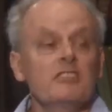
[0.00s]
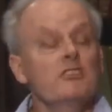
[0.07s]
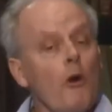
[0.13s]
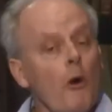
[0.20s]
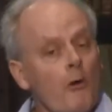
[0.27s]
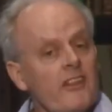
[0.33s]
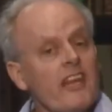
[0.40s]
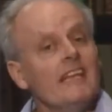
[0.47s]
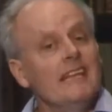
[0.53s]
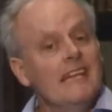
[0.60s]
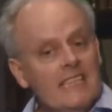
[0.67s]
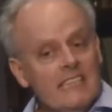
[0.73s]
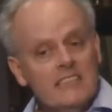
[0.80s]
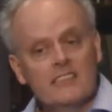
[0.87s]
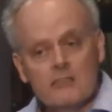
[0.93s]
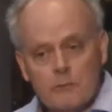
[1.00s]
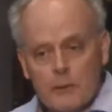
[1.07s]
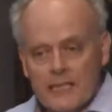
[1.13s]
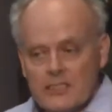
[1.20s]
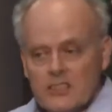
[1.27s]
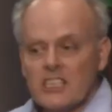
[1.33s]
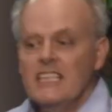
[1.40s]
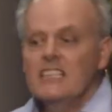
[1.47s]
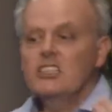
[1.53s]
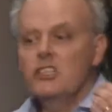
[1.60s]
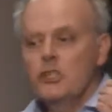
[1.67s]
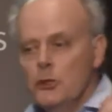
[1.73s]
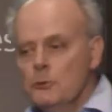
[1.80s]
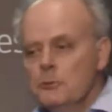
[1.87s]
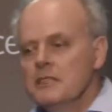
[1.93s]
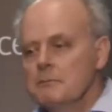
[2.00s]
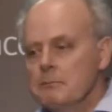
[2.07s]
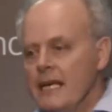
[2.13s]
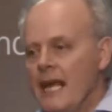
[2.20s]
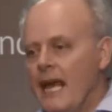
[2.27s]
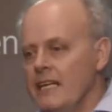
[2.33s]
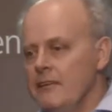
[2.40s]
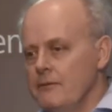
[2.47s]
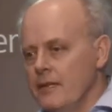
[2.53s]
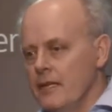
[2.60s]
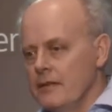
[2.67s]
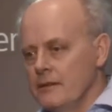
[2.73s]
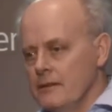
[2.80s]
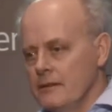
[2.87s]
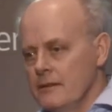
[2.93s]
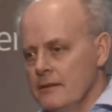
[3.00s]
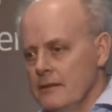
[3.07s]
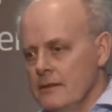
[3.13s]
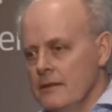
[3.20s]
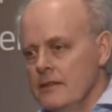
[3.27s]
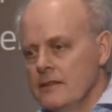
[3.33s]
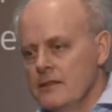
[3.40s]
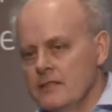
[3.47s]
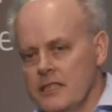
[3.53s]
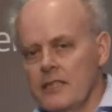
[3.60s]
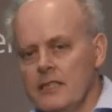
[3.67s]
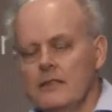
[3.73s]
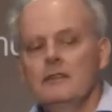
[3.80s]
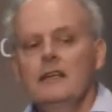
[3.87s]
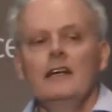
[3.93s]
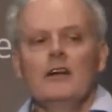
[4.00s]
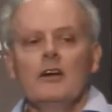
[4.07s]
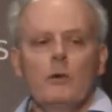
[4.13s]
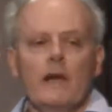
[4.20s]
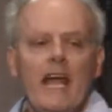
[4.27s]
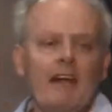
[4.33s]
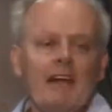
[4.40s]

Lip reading: not the least of which is human behavior. So we